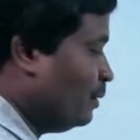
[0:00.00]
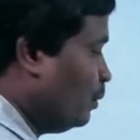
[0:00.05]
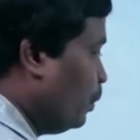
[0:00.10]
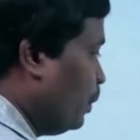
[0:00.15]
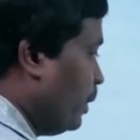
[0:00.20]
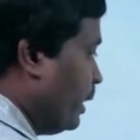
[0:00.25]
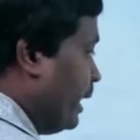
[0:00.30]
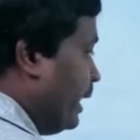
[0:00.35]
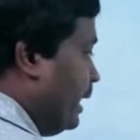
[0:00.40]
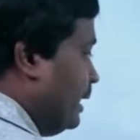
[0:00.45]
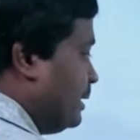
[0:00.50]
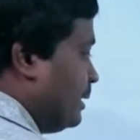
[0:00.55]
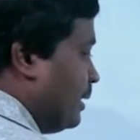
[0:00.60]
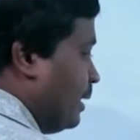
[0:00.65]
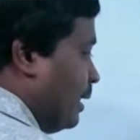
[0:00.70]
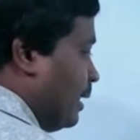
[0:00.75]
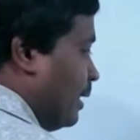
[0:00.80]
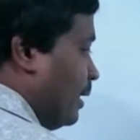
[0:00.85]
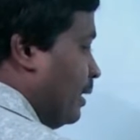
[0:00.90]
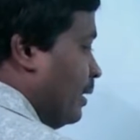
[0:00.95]
Root hairs
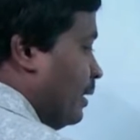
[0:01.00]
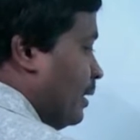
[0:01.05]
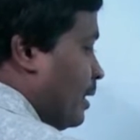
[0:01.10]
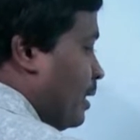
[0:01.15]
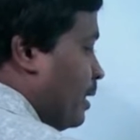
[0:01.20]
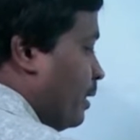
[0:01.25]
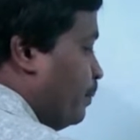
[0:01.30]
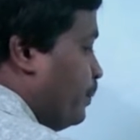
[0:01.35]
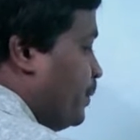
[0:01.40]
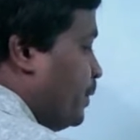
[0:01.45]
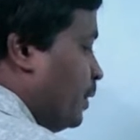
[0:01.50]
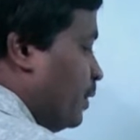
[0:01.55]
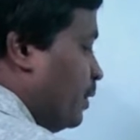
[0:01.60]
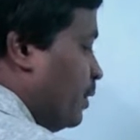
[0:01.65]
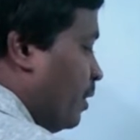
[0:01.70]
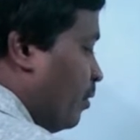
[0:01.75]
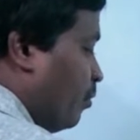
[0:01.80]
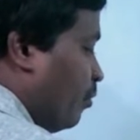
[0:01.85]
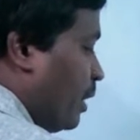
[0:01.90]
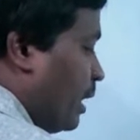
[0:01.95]
are absorb
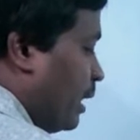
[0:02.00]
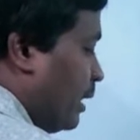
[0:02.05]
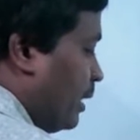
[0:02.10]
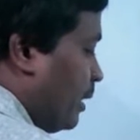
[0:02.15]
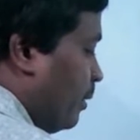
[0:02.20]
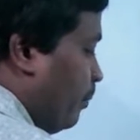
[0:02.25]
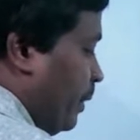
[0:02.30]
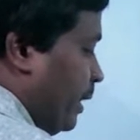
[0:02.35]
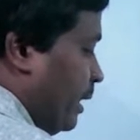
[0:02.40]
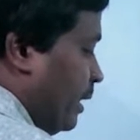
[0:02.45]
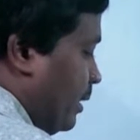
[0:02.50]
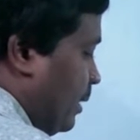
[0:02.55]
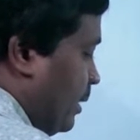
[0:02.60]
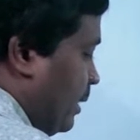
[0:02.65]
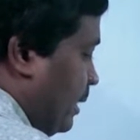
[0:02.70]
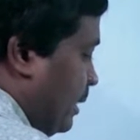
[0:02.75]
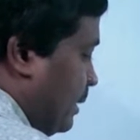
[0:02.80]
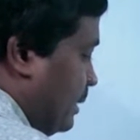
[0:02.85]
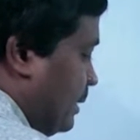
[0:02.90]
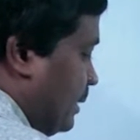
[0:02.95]
the water
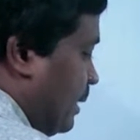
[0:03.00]
minerals